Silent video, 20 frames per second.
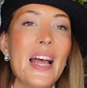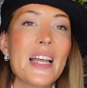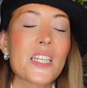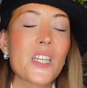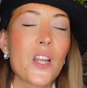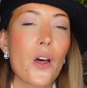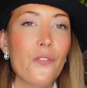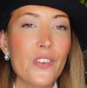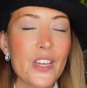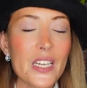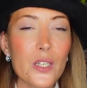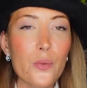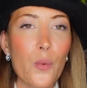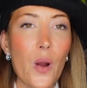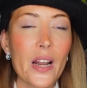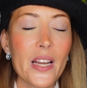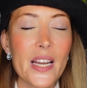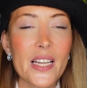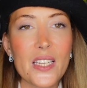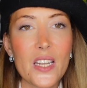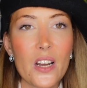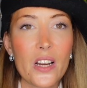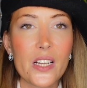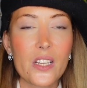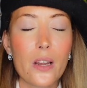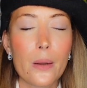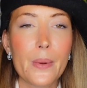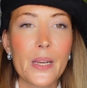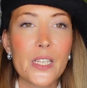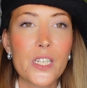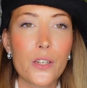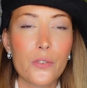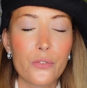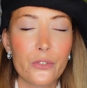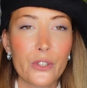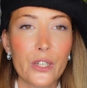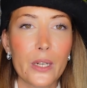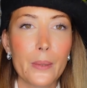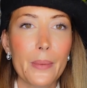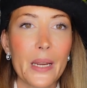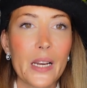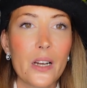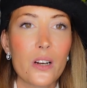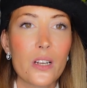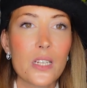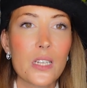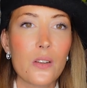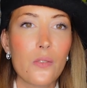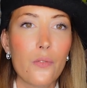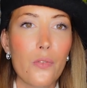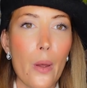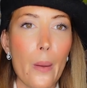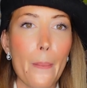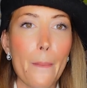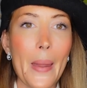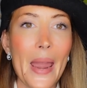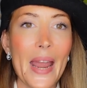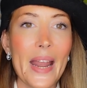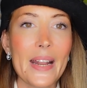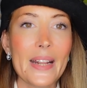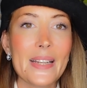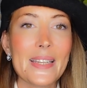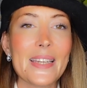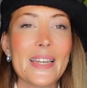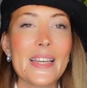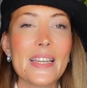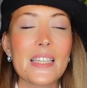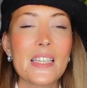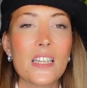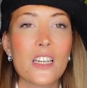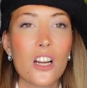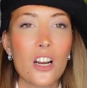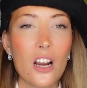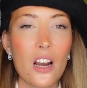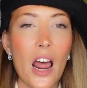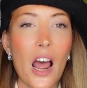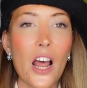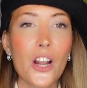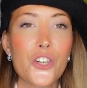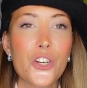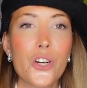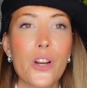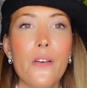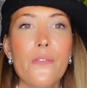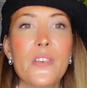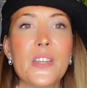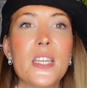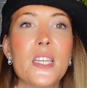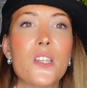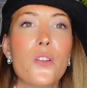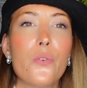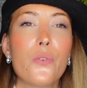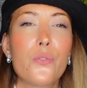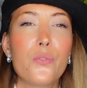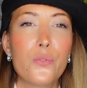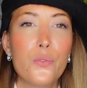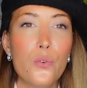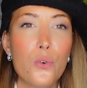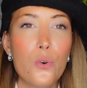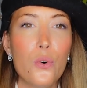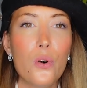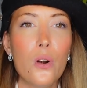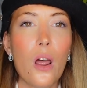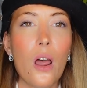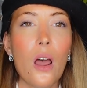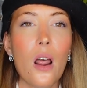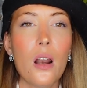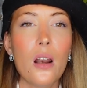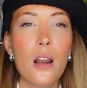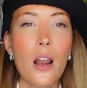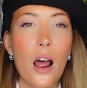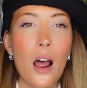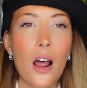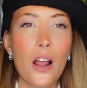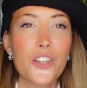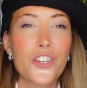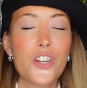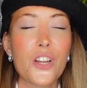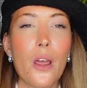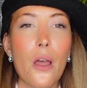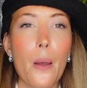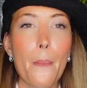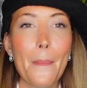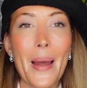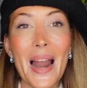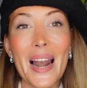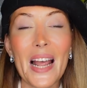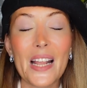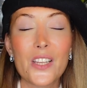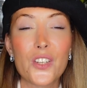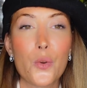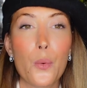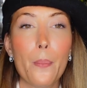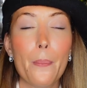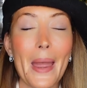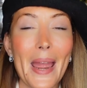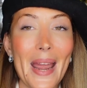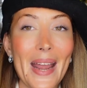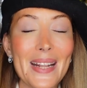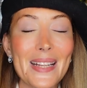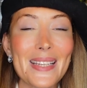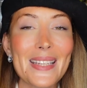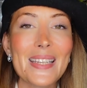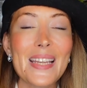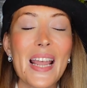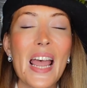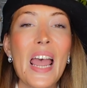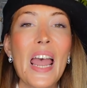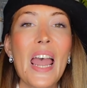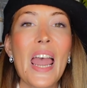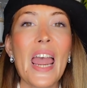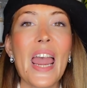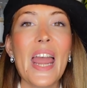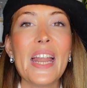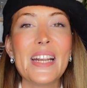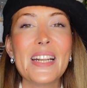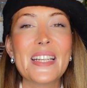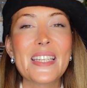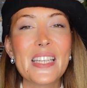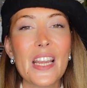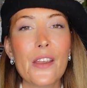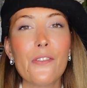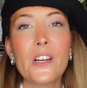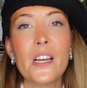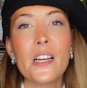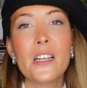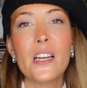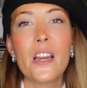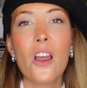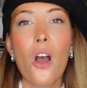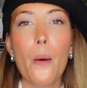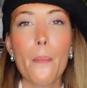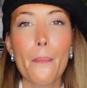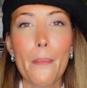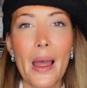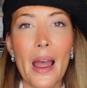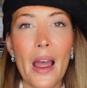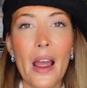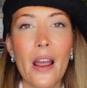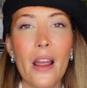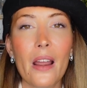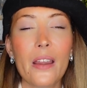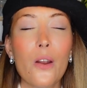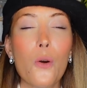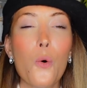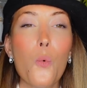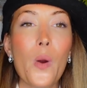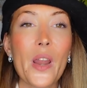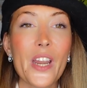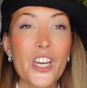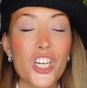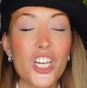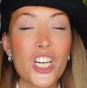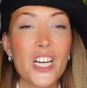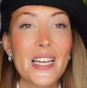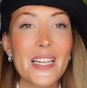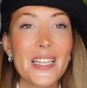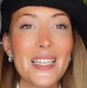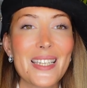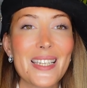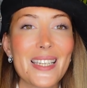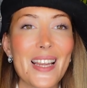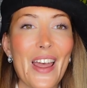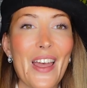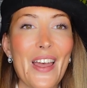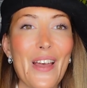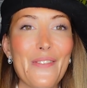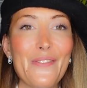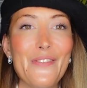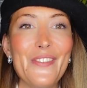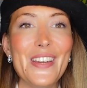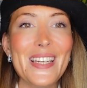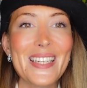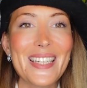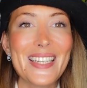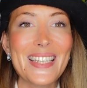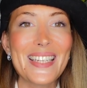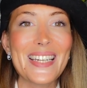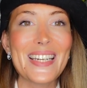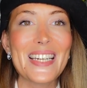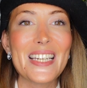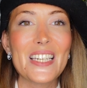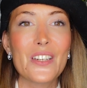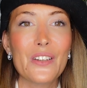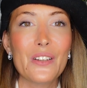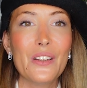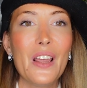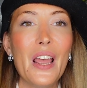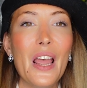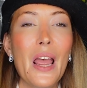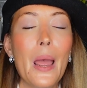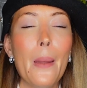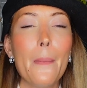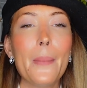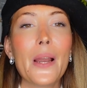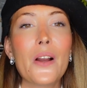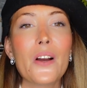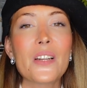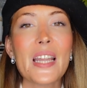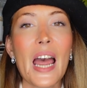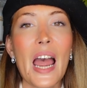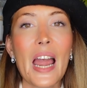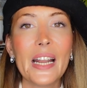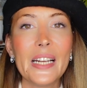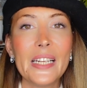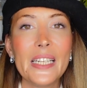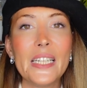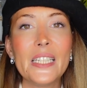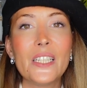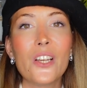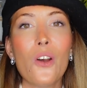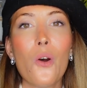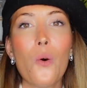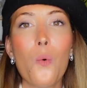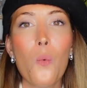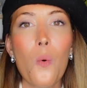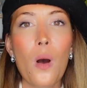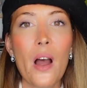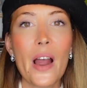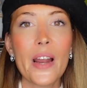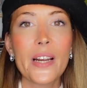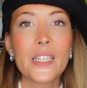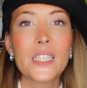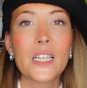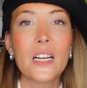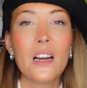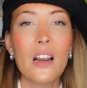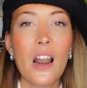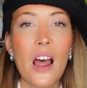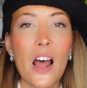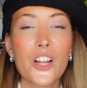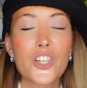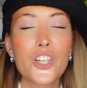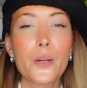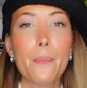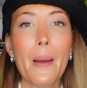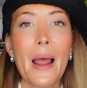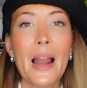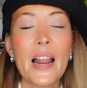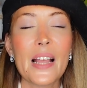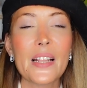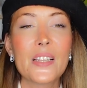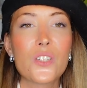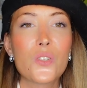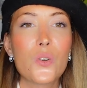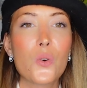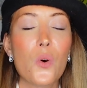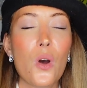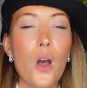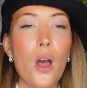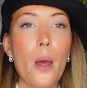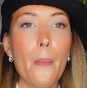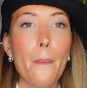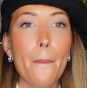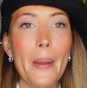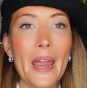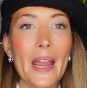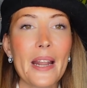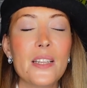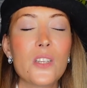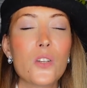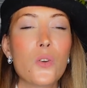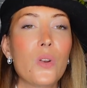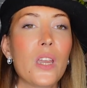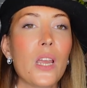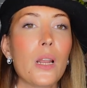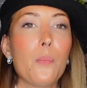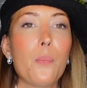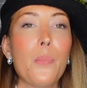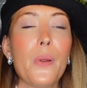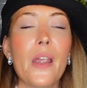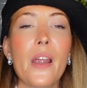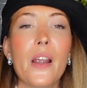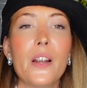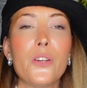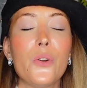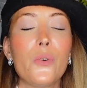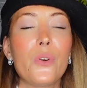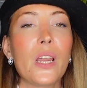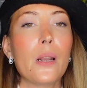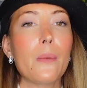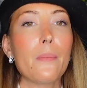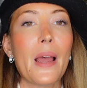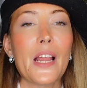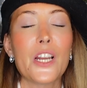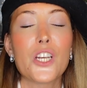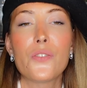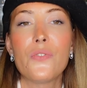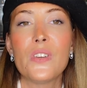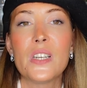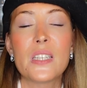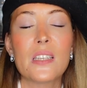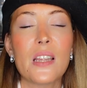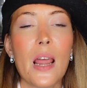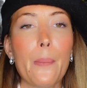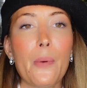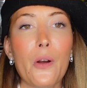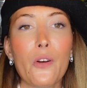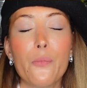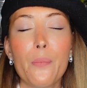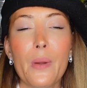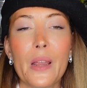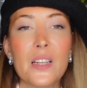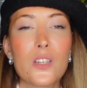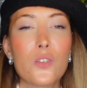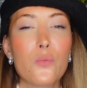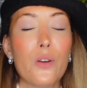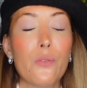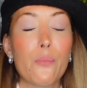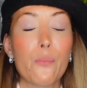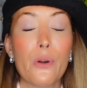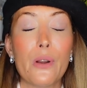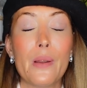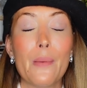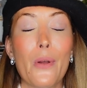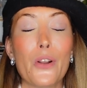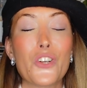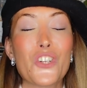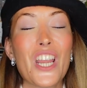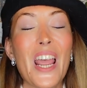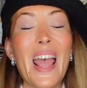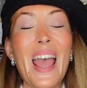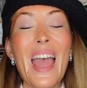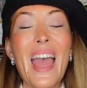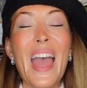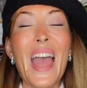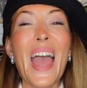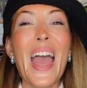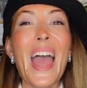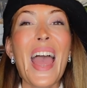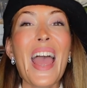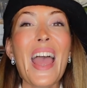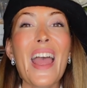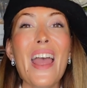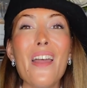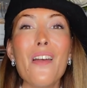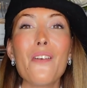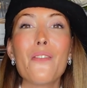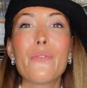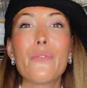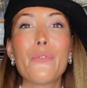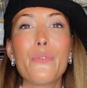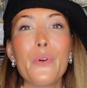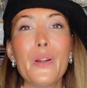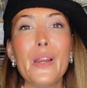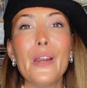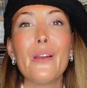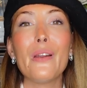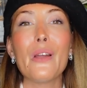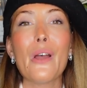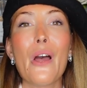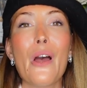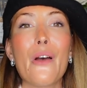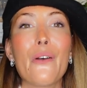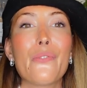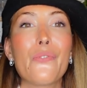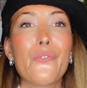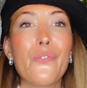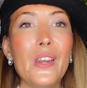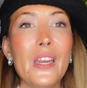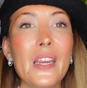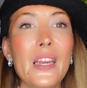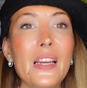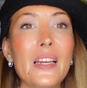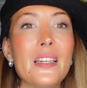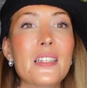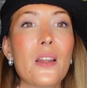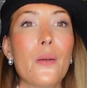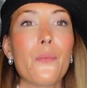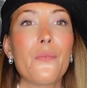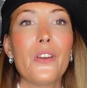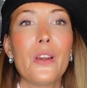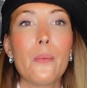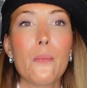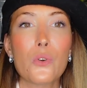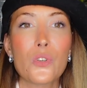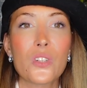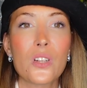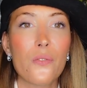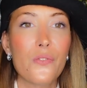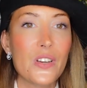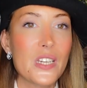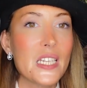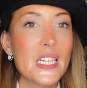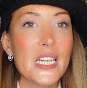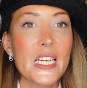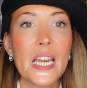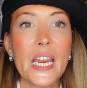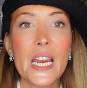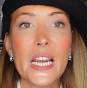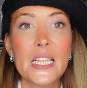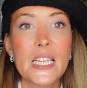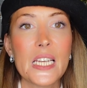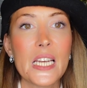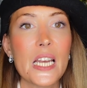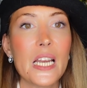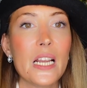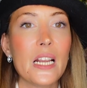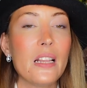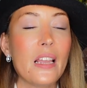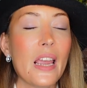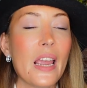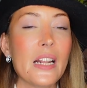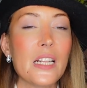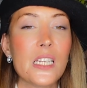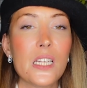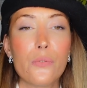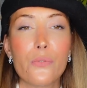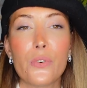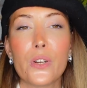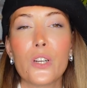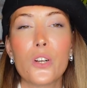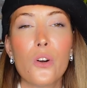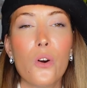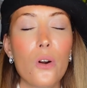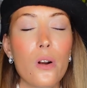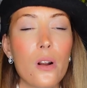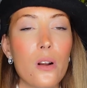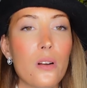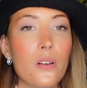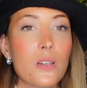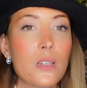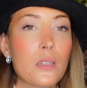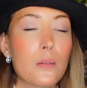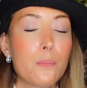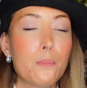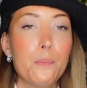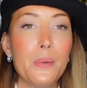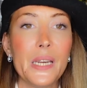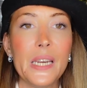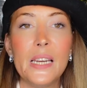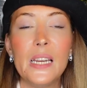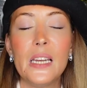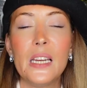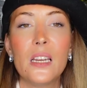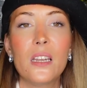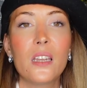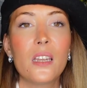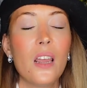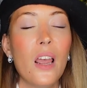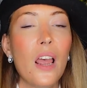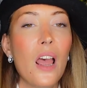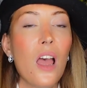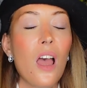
So this one is a little bit different because the pants is larger. This is a full large palazzo pants. And it's definitely on my wish list this season because I need a white large palazzo pants. You can pair, you can match this type of pants with pretty much everything, something more sophisticated and different colors, pink,